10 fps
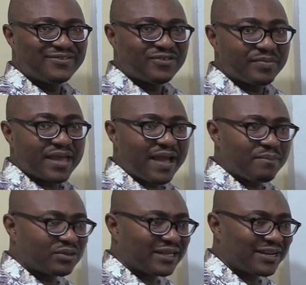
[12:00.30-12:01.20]
from the
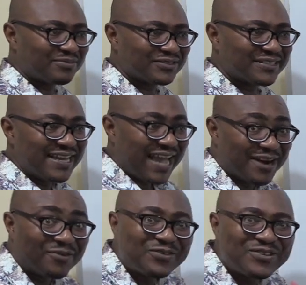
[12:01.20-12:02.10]
hypothalamus.
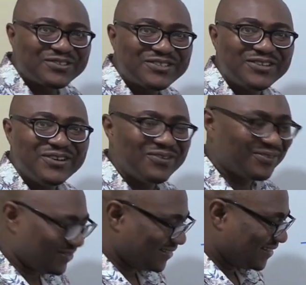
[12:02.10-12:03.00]
And of course, you
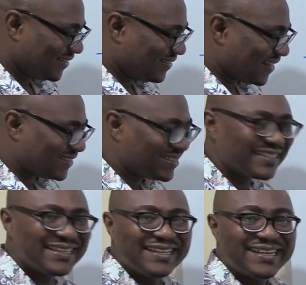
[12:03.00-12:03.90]
know that
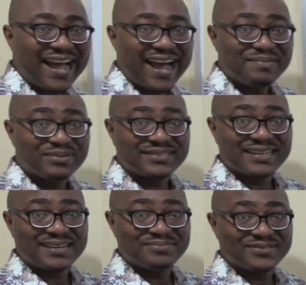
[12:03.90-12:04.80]
the
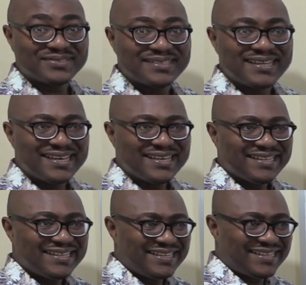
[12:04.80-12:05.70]
hypothalamus
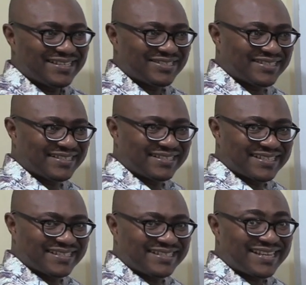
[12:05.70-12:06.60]
is
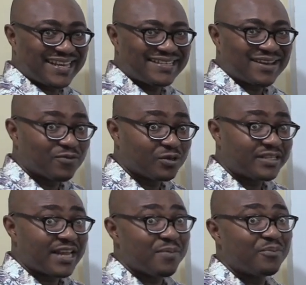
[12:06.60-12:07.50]
the center for
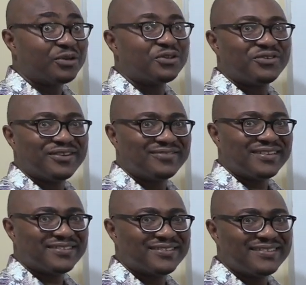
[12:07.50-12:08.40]
temperature
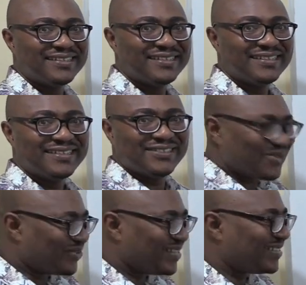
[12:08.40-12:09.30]
regulation.
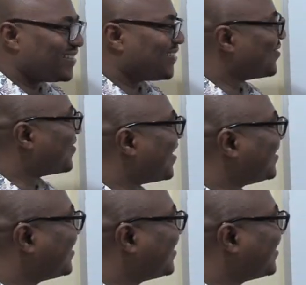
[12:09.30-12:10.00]
So they go hand